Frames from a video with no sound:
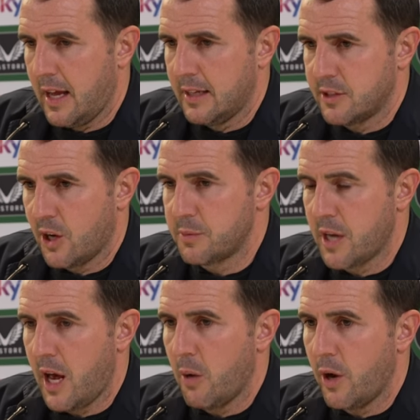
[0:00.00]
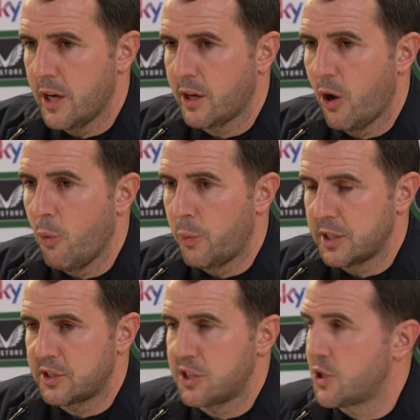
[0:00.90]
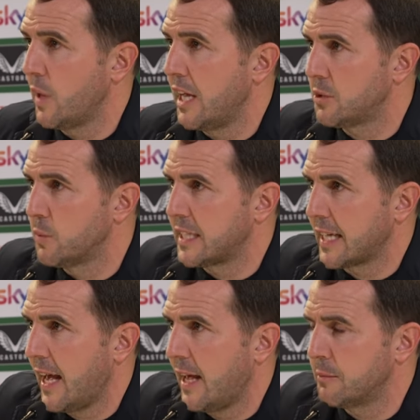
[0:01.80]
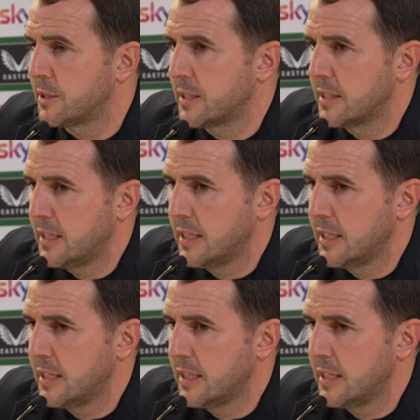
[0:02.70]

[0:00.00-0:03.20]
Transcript: in terms of how I cope with the situation with the games.